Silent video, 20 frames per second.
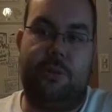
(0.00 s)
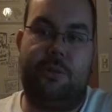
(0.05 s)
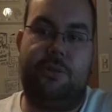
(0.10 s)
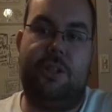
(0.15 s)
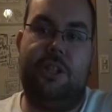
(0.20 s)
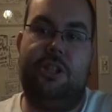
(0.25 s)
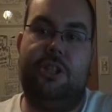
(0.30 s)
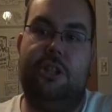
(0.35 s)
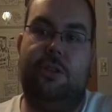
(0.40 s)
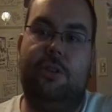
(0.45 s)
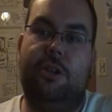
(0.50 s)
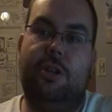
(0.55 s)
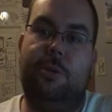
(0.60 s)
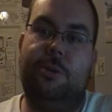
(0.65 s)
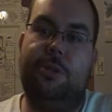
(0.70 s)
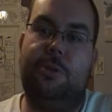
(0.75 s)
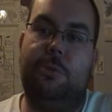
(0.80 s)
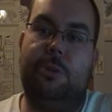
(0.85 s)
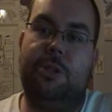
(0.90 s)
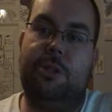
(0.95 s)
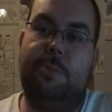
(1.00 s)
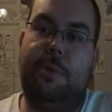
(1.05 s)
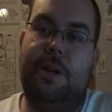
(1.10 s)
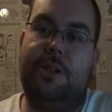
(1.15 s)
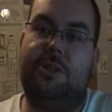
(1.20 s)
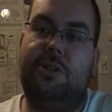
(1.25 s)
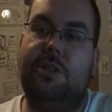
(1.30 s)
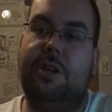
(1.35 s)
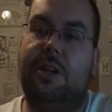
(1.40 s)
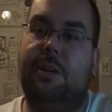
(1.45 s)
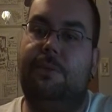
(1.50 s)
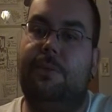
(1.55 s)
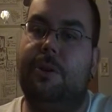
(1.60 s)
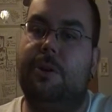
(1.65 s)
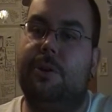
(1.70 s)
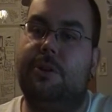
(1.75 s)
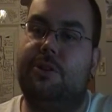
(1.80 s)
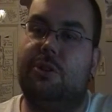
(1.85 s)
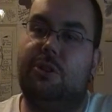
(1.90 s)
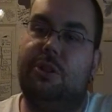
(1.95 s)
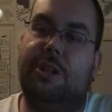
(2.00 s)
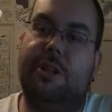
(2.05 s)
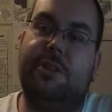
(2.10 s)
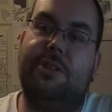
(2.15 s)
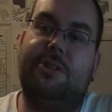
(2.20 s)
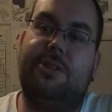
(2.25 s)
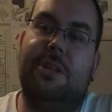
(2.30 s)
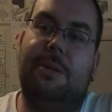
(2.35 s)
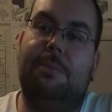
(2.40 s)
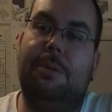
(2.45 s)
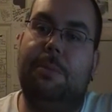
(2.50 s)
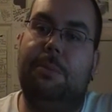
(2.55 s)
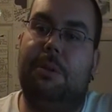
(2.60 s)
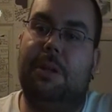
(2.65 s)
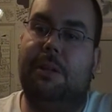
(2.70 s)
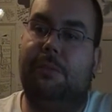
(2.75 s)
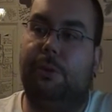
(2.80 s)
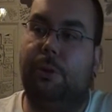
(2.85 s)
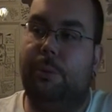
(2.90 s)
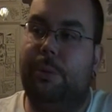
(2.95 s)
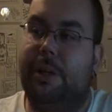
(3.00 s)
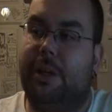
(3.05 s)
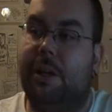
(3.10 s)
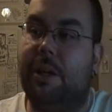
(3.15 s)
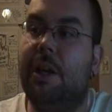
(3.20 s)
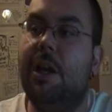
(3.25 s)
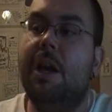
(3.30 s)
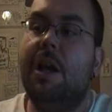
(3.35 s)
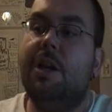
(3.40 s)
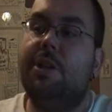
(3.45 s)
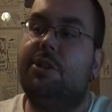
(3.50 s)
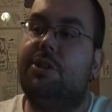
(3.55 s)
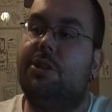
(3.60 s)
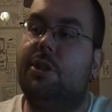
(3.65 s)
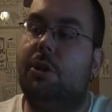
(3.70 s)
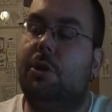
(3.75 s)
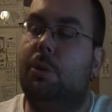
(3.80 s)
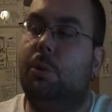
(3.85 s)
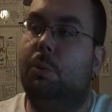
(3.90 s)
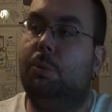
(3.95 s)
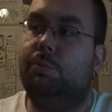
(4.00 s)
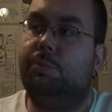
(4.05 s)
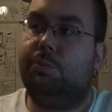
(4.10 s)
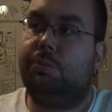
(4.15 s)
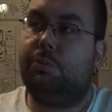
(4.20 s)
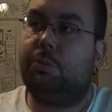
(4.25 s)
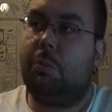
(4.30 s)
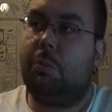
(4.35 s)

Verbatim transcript: They're stationary, always in one spot, so you gotta figure it's a lot of the same people every week. So